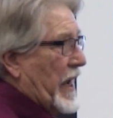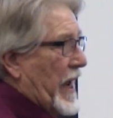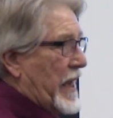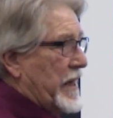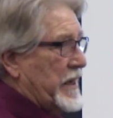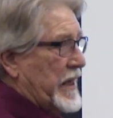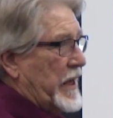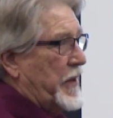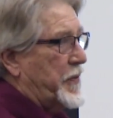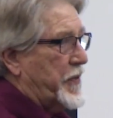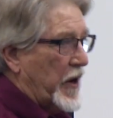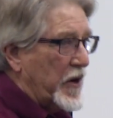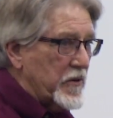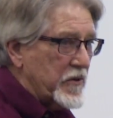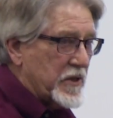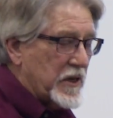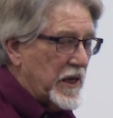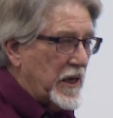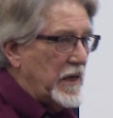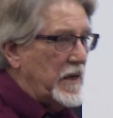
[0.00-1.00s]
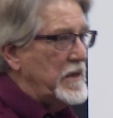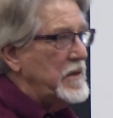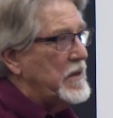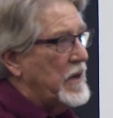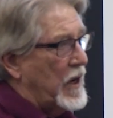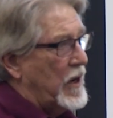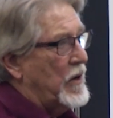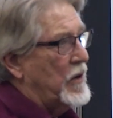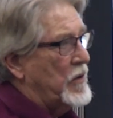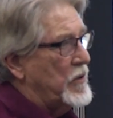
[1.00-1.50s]
I need 13
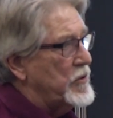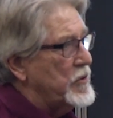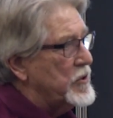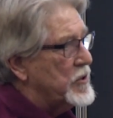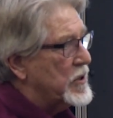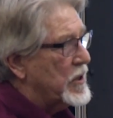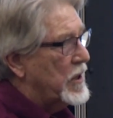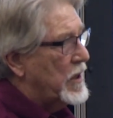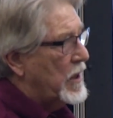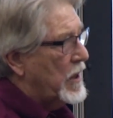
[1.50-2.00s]
nodes